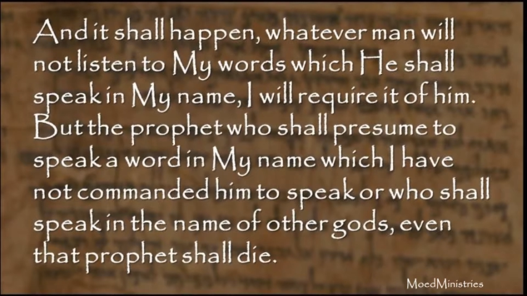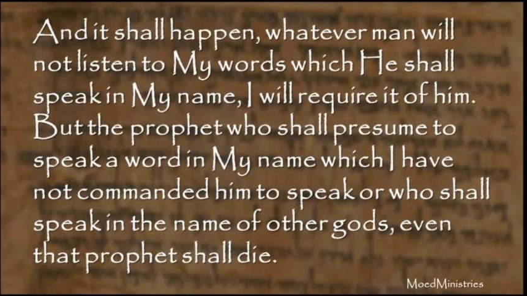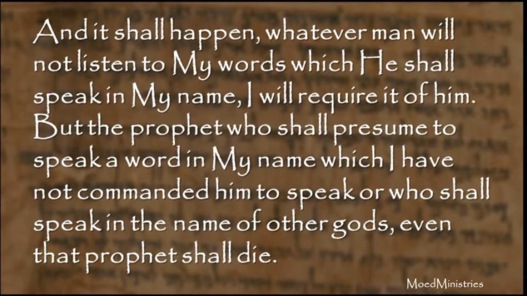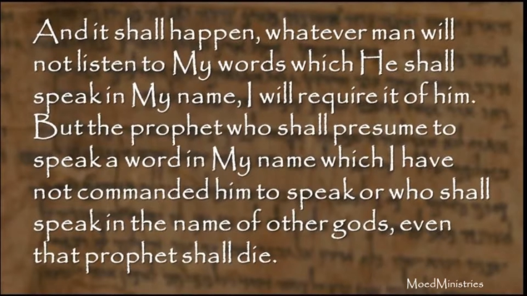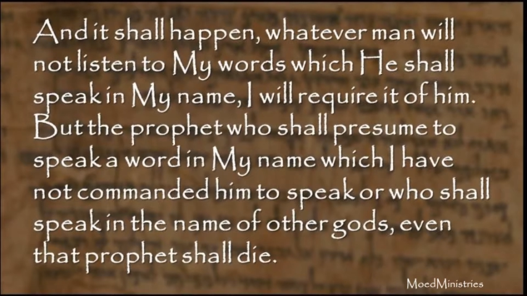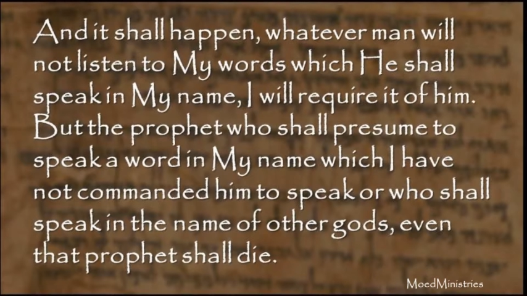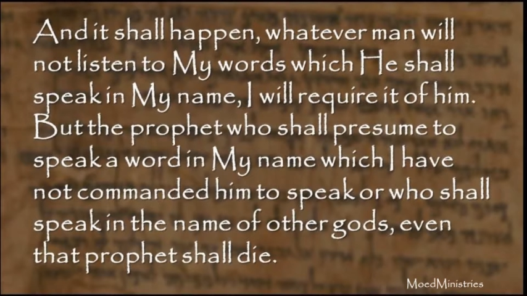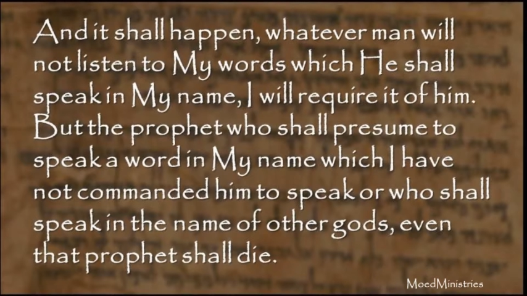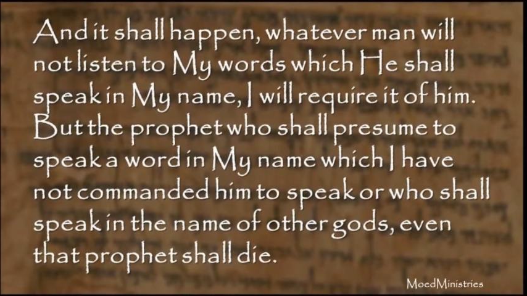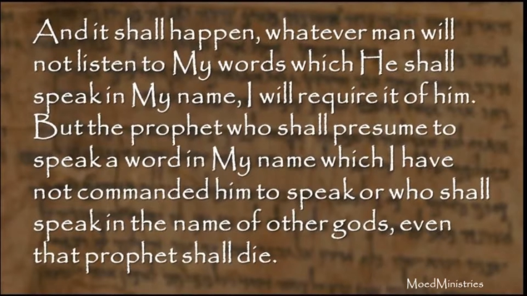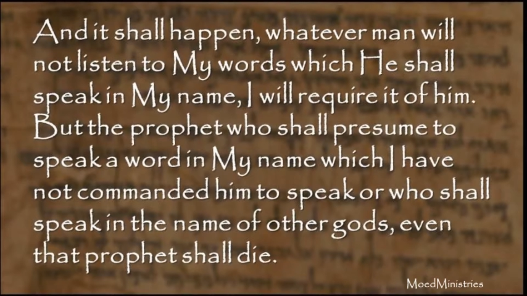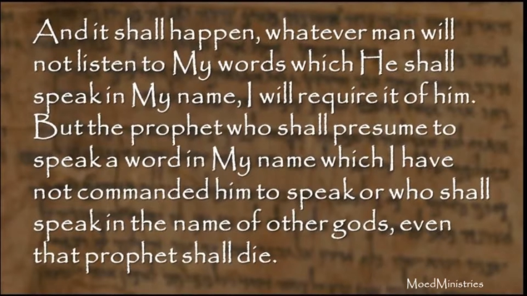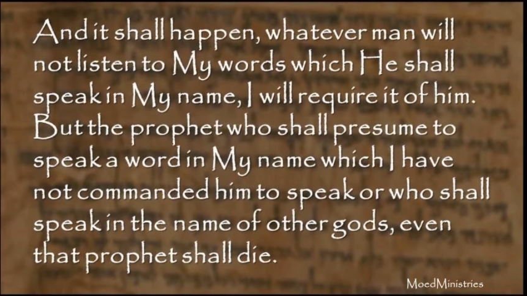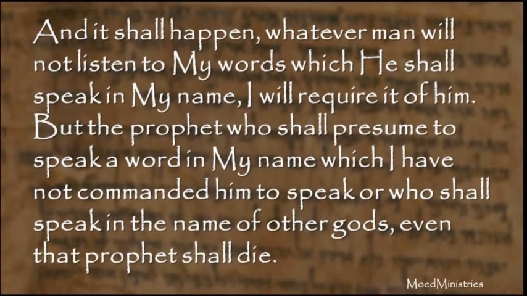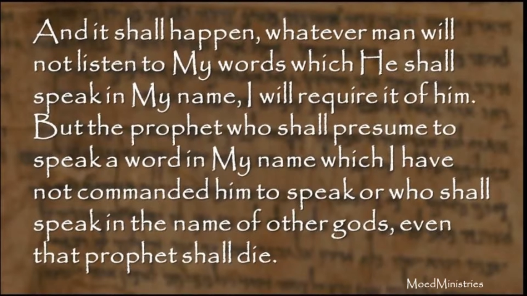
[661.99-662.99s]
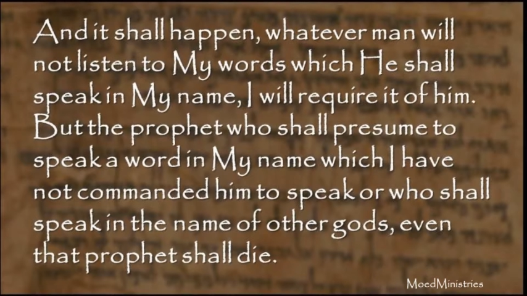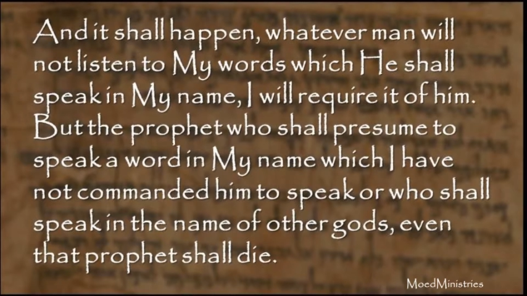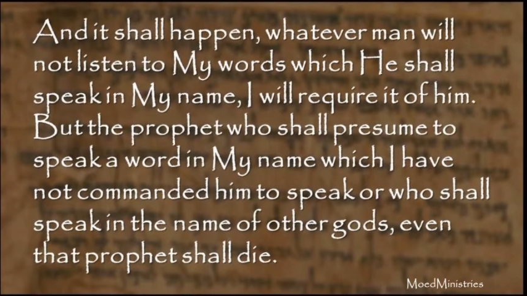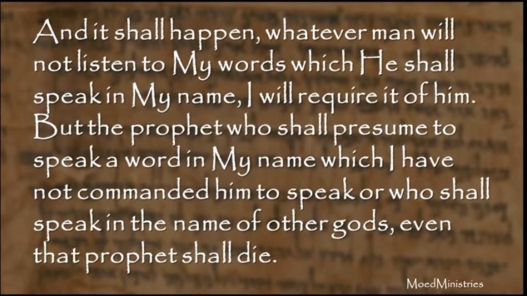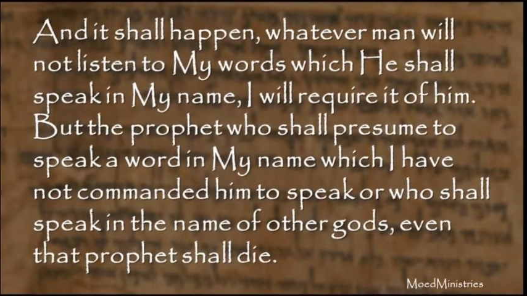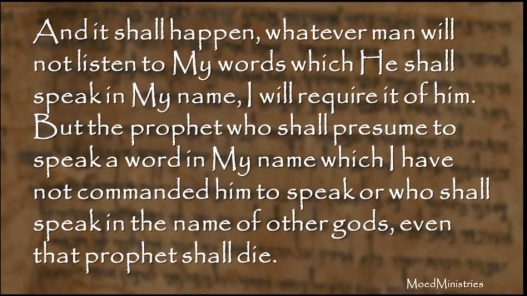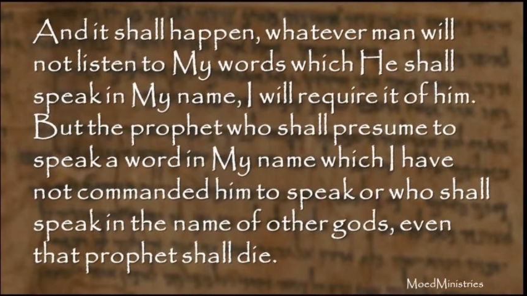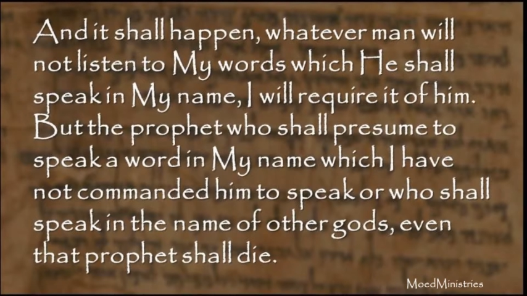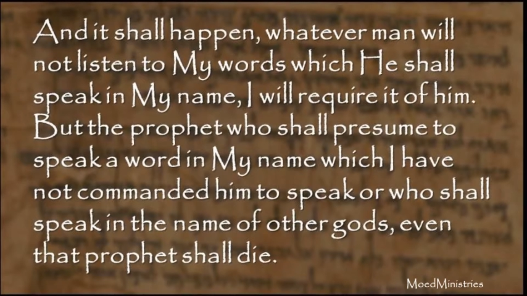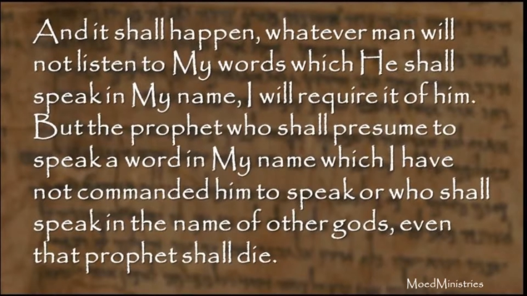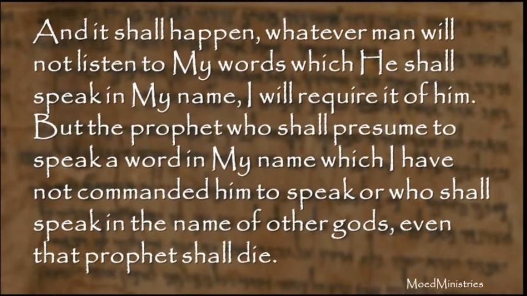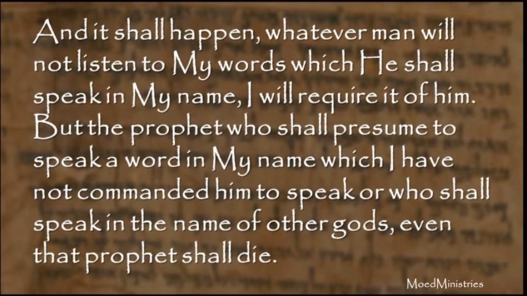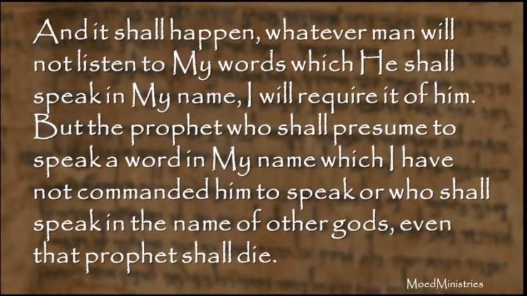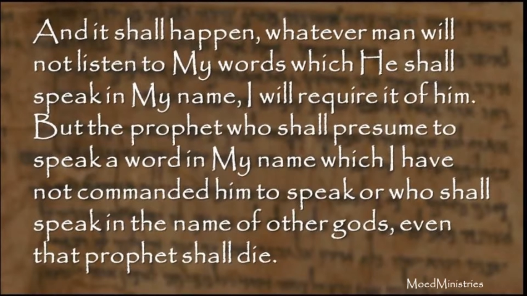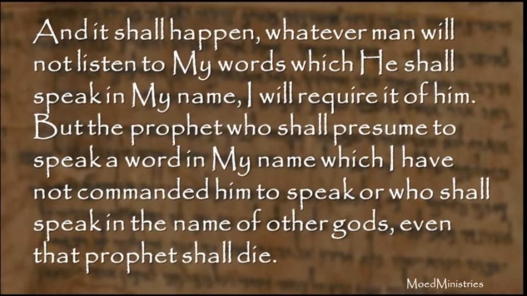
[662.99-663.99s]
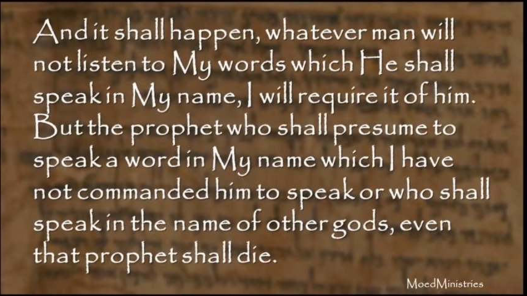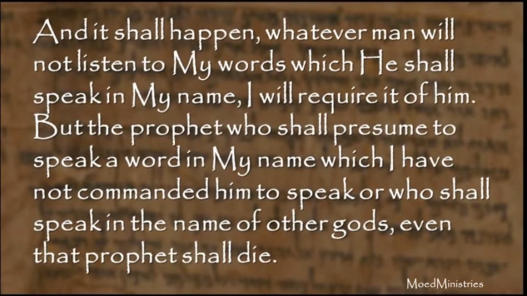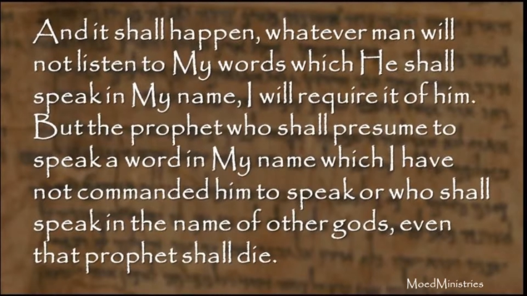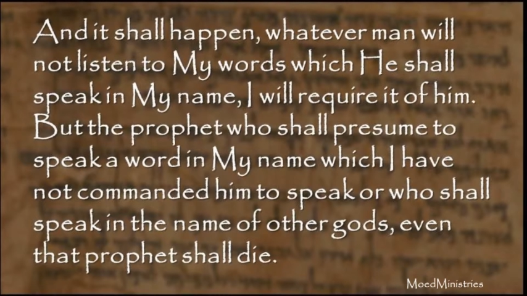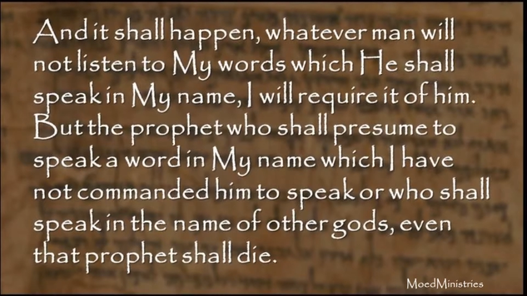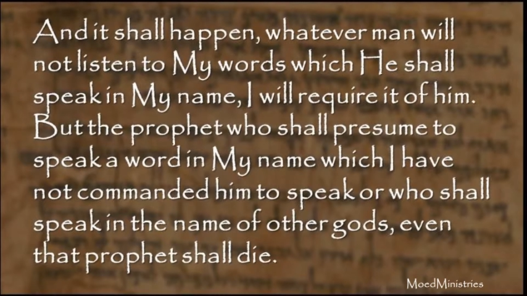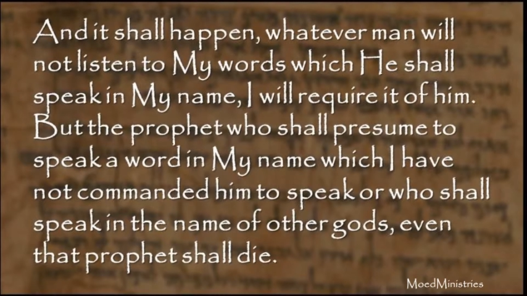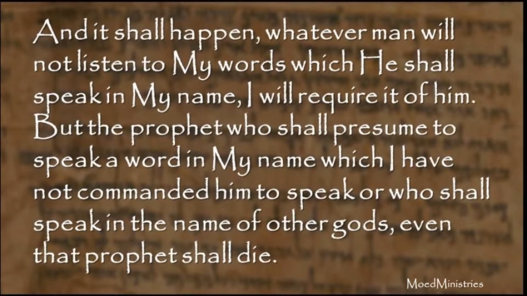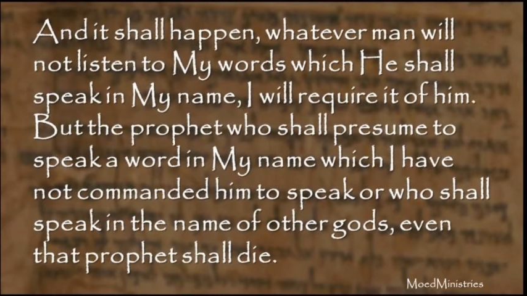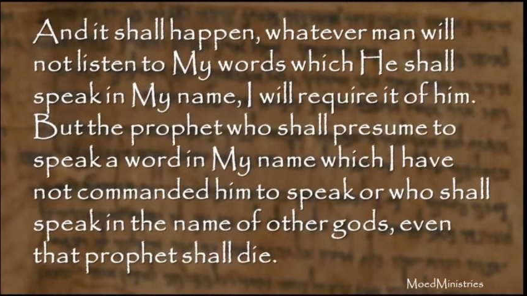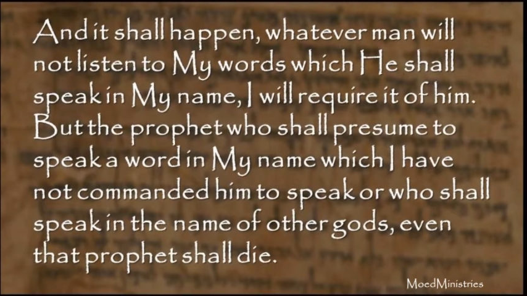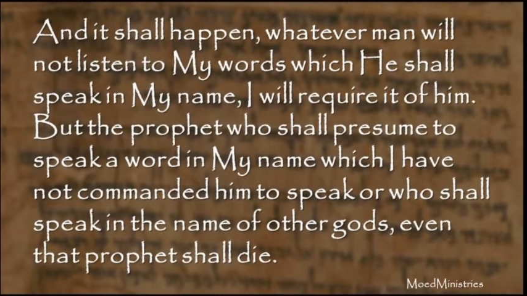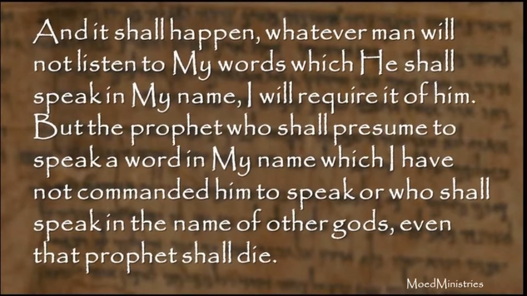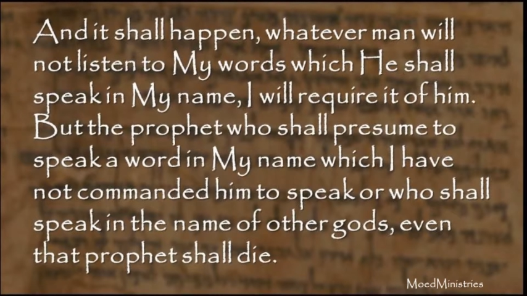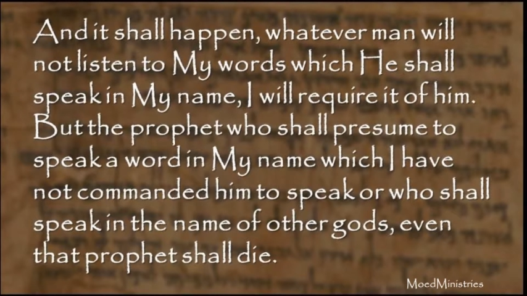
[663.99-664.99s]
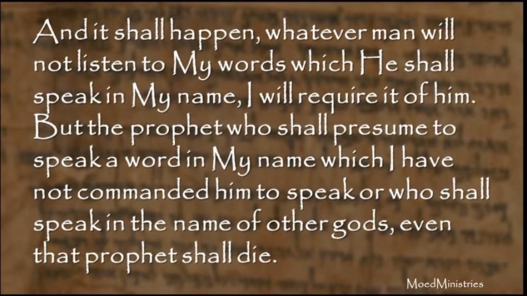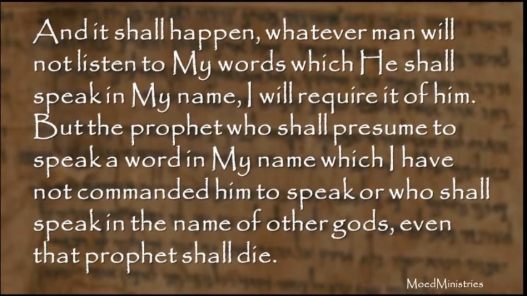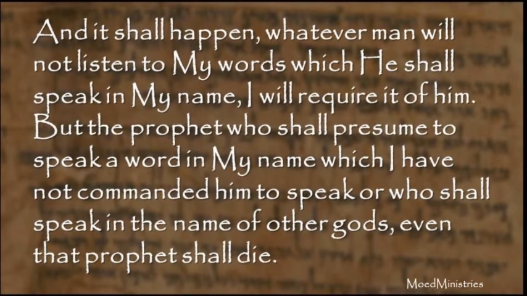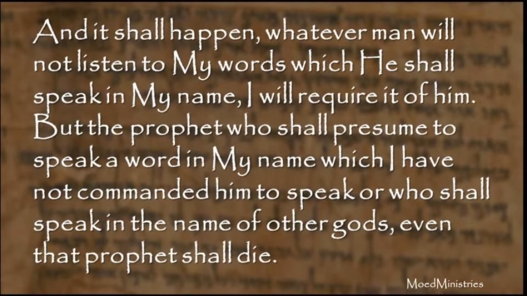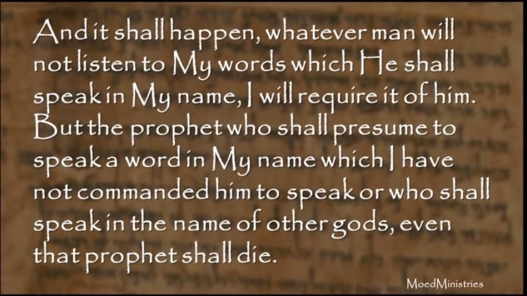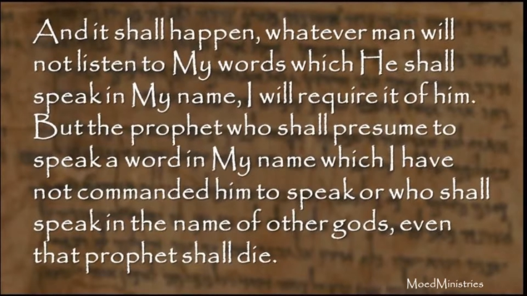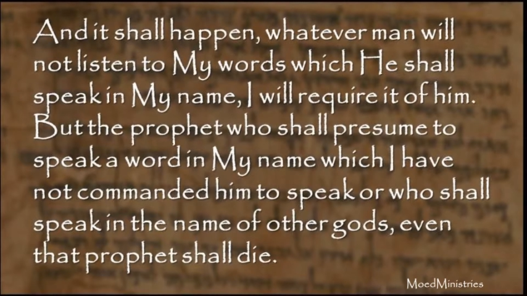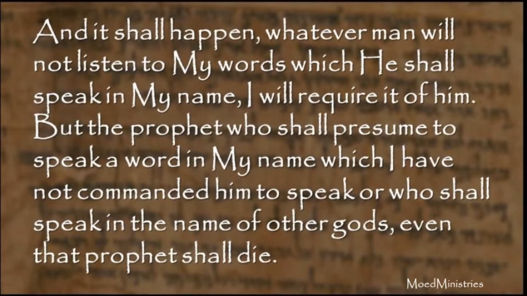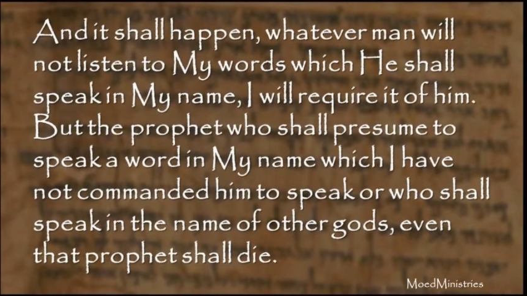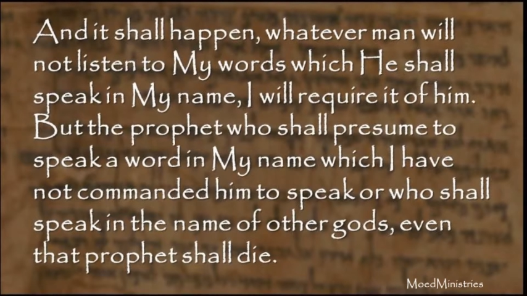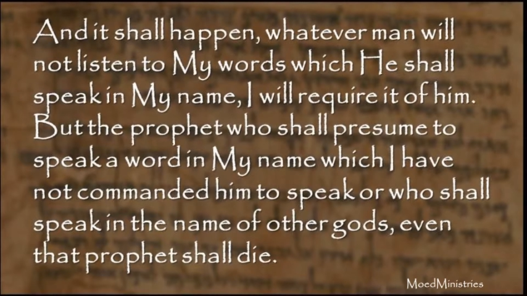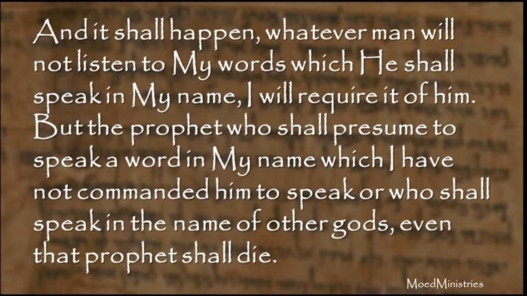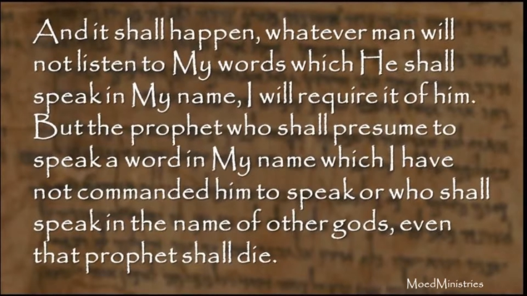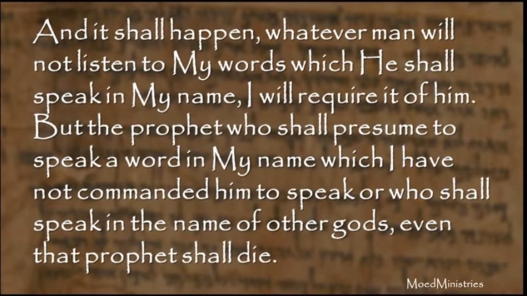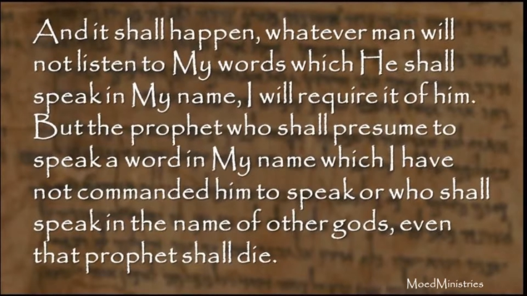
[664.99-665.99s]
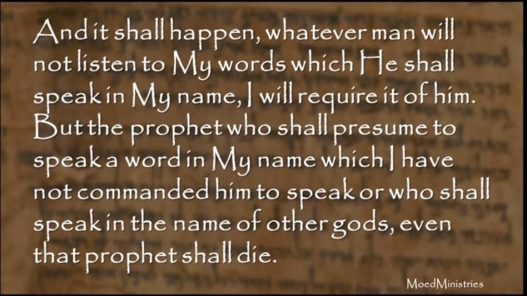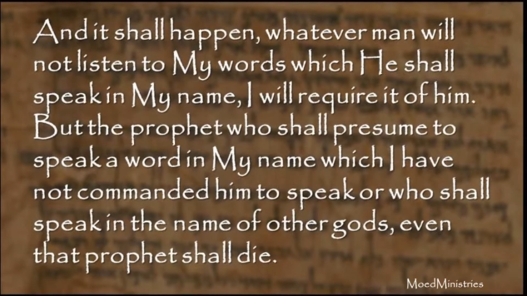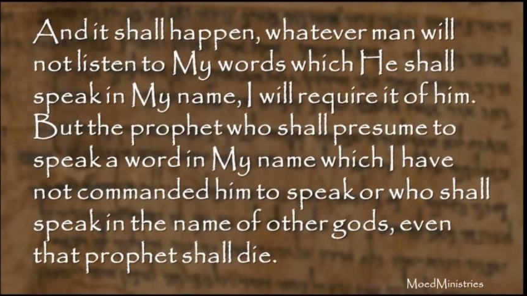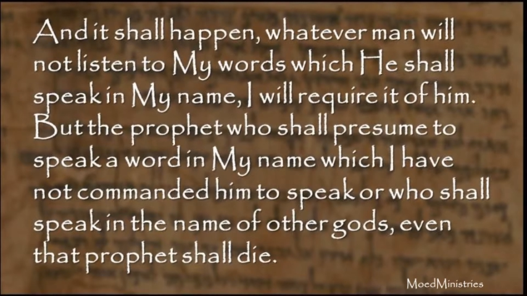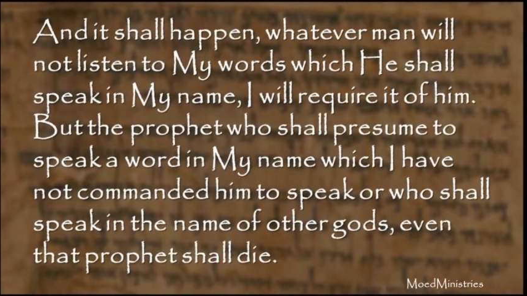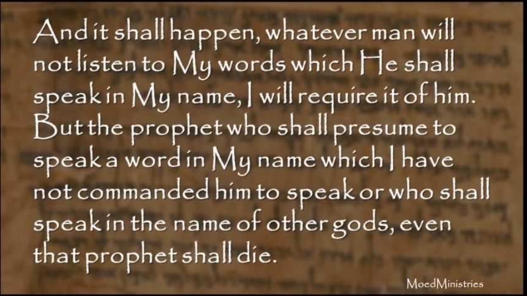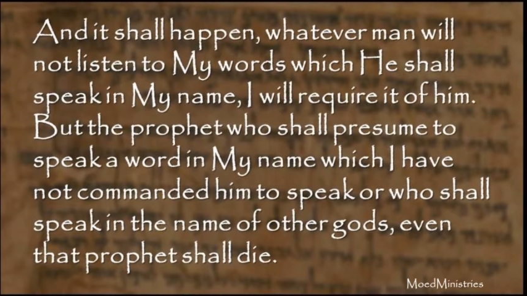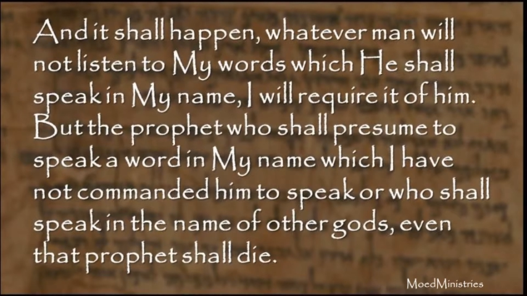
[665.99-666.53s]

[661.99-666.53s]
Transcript: No face is visible, so there are no lips to read.